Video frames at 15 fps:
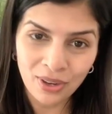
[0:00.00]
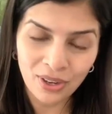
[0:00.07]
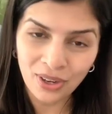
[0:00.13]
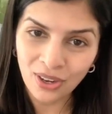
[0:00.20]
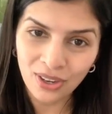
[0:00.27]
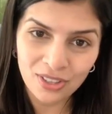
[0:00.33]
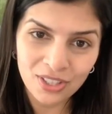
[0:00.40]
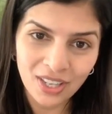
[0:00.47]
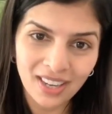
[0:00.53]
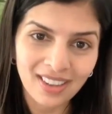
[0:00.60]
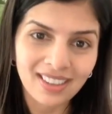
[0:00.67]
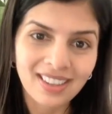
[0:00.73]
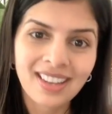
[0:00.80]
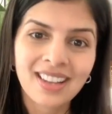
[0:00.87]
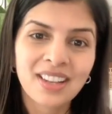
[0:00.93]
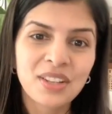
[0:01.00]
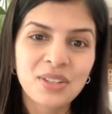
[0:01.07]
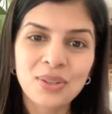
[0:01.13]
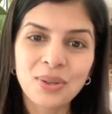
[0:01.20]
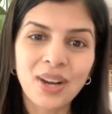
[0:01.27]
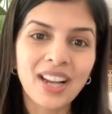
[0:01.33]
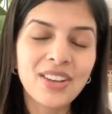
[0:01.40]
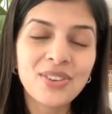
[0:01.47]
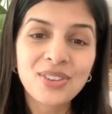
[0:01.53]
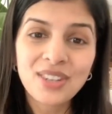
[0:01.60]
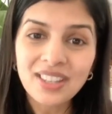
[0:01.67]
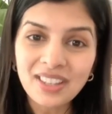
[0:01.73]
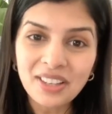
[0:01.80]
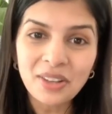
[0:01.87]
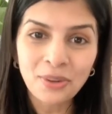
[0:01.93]
contract? So I
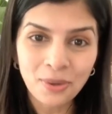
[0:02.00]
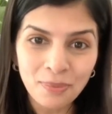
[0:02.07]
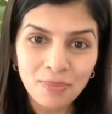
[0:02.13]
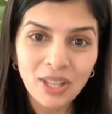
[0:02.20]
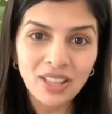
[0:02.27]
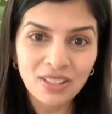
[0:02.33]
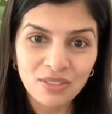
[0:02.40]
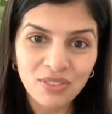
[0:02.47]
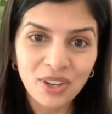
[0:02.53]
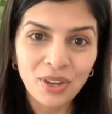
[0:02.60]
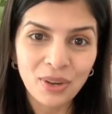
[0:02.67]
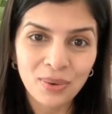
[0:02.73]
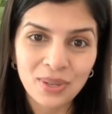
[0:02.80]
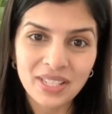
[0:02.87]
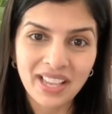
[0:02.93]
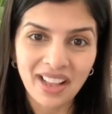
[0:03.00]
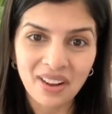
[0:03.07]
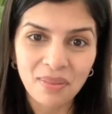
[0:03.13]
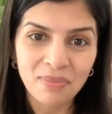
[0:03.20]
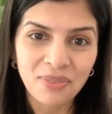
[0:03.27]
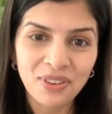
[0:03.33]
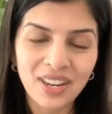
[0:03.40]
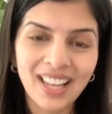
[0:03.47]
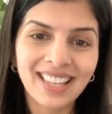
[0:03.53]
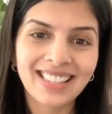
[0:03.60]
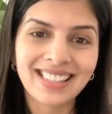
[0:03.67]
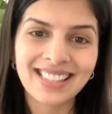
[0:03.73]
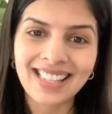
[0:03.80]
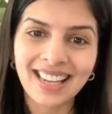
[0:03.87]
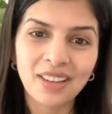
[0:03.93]
really hope that this video was helpful and
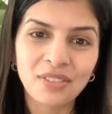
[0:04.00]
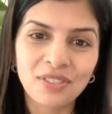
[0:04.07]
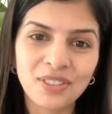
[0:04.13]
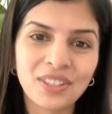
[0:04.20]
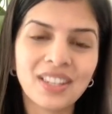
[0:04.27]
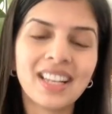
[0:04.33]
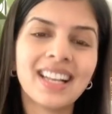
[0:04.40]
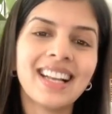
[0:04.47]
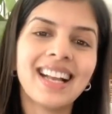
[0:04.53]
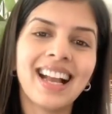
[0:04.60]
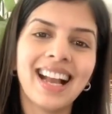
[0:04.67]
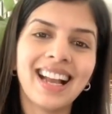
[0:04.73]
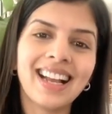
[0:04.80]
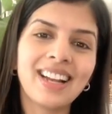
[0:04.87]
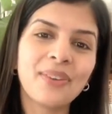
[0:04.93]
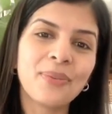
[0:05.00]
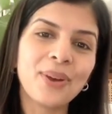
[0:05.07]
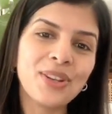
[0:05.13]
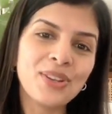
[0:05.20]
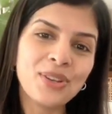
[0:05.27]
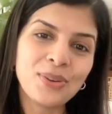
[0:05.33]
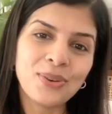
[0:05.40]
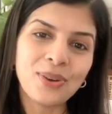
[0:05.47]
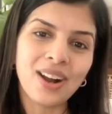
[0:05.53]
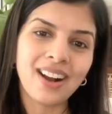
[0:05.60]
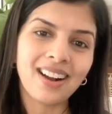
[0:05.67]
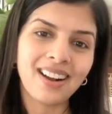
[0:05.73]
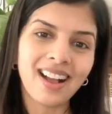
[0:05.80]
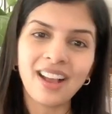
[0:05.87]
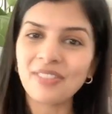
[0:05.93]
insightful. And when you
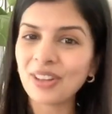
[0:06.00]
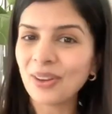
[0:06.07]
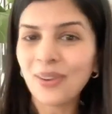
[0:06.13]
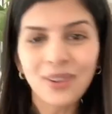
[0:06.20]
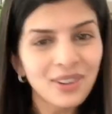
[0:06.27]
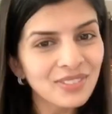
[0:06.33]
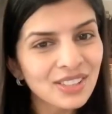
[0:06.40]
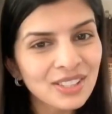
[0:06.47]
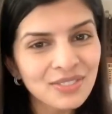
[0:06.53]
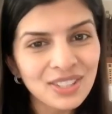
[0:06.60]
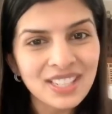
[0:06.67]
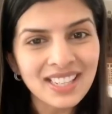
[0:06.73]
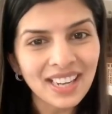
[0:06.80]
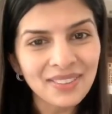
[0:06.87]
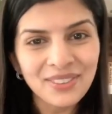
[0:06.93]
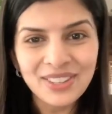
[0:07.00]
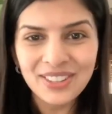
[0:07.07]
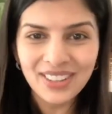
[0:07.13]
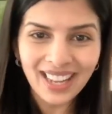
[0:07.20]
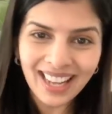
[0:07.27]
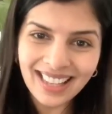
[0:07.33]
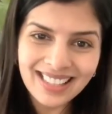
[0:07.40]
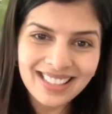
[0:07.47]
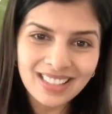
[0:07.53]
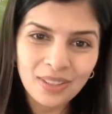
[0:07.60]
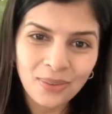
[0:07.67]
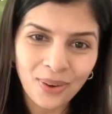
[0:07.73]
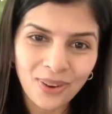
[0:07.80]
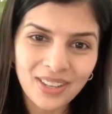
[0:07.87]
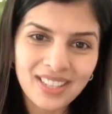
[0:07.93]
are having all of this free time on your hands in
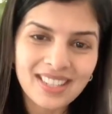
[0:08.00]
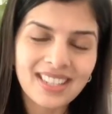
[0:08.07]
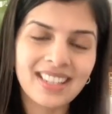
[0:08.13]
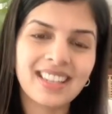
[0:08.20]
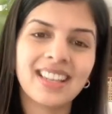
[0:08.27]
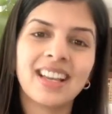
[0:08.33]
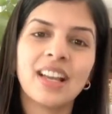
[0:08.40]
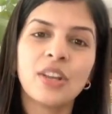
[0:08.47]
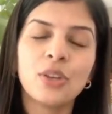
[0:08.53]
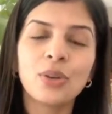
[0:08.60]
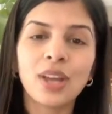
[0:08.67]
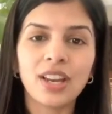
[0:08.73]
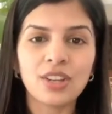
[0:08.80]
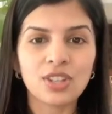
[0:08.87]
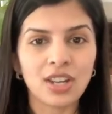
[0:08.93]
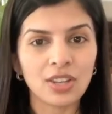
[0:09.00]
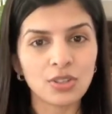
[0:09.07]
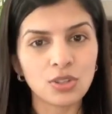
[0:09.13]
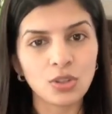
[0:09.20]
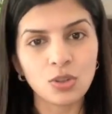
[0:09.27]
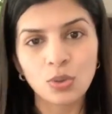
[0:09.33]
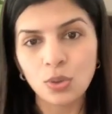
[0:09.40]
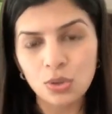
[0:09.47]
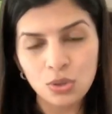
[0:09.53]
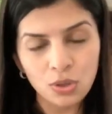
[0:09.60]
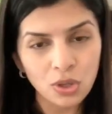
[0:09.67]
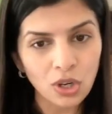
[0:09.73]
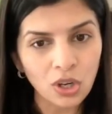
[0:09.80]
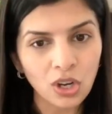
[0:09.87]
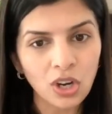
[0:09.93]
quarantine, you get a chance to go through
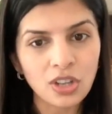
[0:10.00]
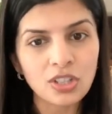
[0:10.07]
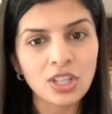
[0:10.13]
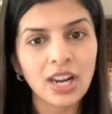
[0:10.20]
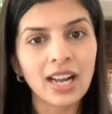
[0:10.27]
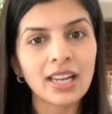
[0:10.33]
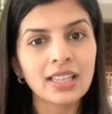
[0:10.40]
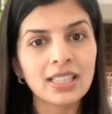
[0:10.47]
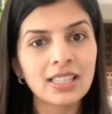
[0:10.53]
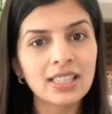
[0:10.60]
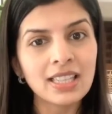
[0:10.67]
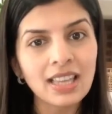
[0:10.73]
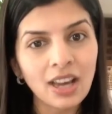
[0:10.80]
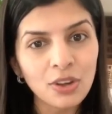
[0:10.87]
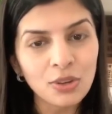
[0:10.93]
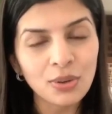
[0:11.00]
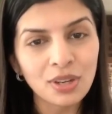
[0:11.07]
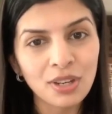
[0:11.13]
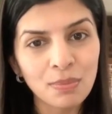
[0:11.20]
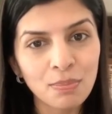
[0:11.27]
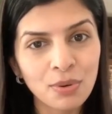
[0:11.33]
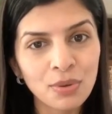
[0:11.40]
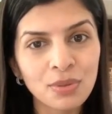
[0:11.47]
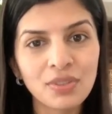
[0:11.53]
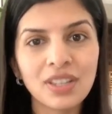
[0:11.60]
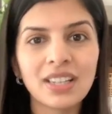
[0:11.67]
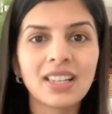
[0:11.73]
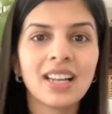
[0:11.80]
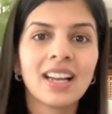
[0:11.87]
your contract, see how you can improve it,